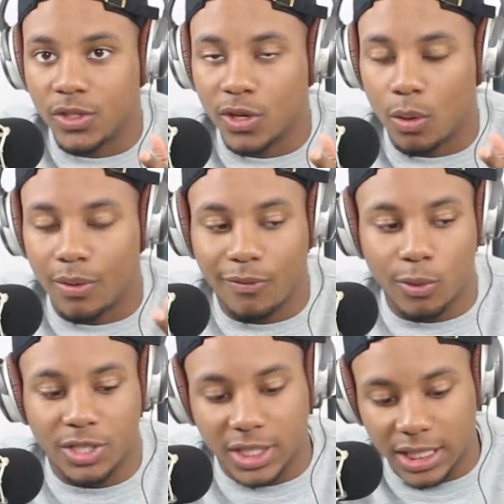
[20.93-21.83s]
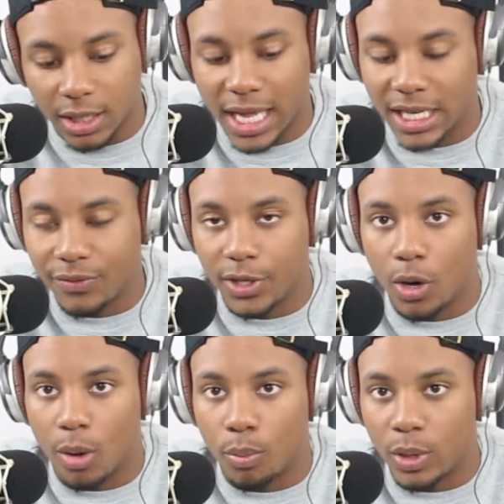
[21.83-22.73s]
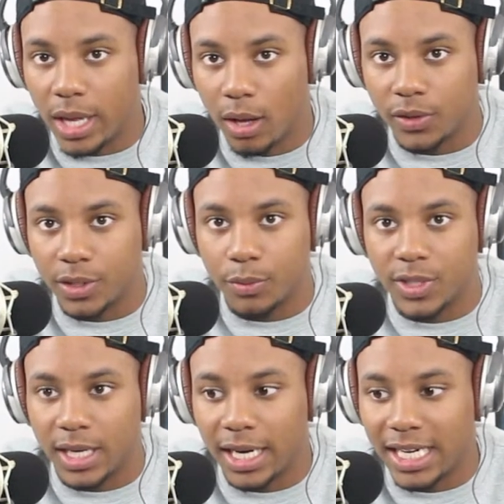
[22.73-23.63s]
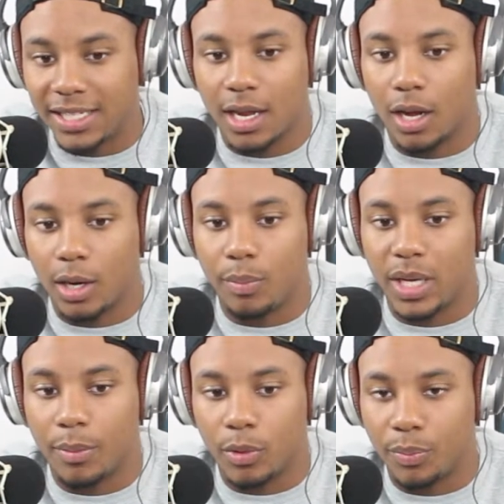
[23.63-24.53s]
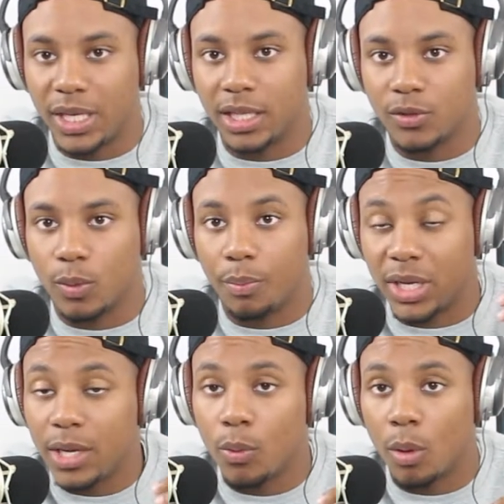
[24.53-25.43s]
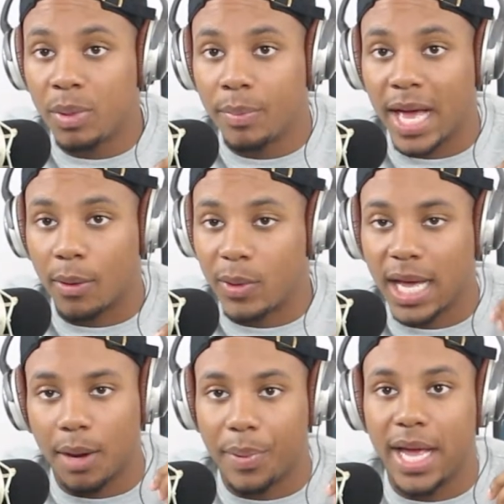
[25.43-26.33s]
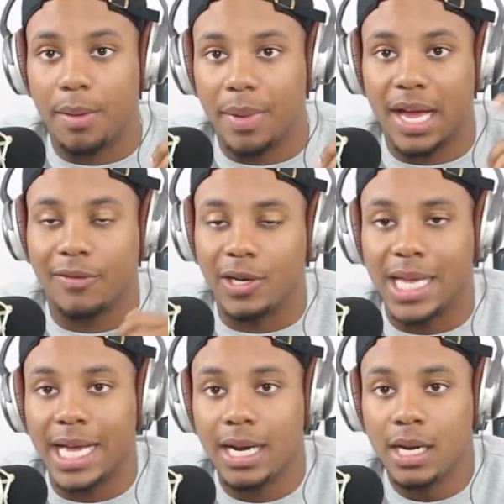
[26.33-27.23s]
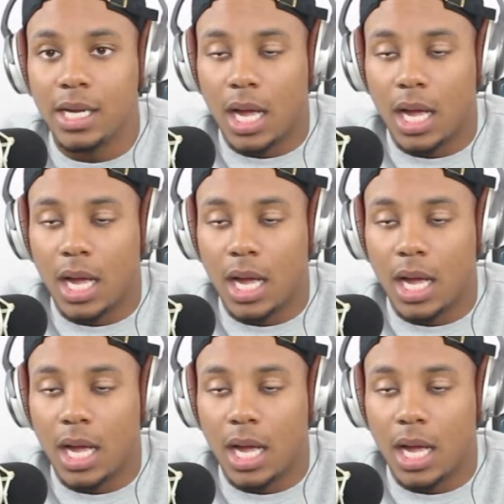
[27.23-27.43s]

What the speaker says: So unfortunately in the last video our boy Elzy was in it. He's not going to be able to be in this one, but he will be back. We got to pay him back for that.